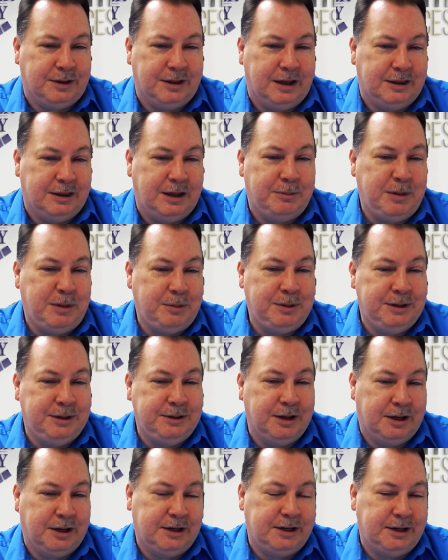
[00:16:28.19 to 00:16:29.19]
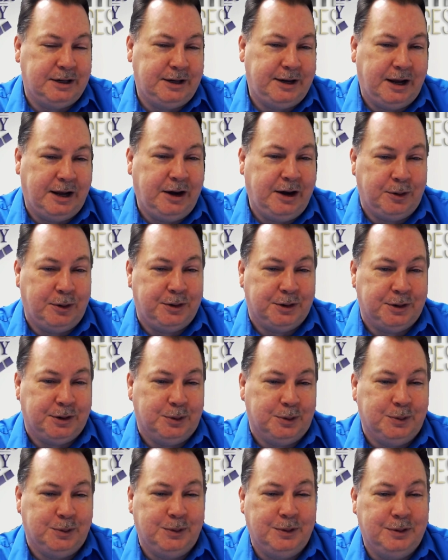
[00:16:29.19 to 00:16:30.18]
like that. They may be done in a day or
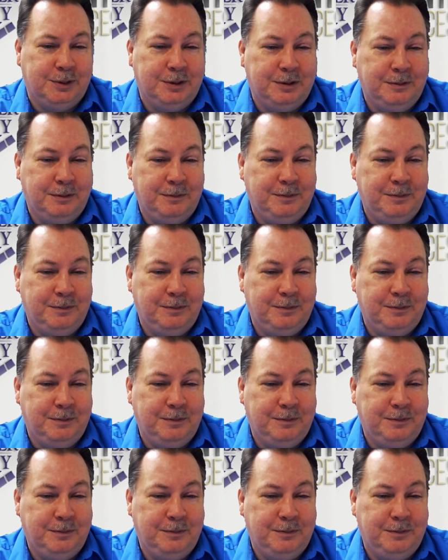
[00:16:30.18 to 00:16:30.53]
two.